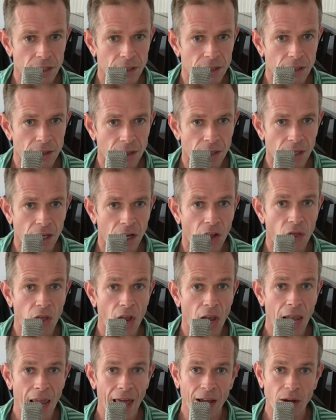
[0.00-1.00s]
the
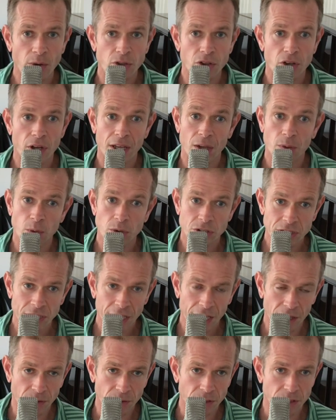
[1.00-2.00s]
louder it will
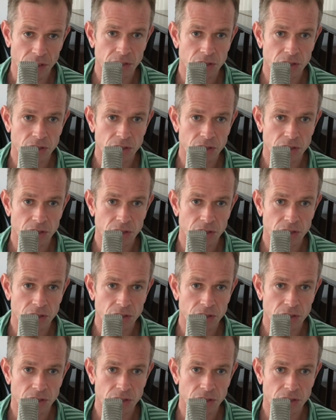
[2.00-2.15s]
sound.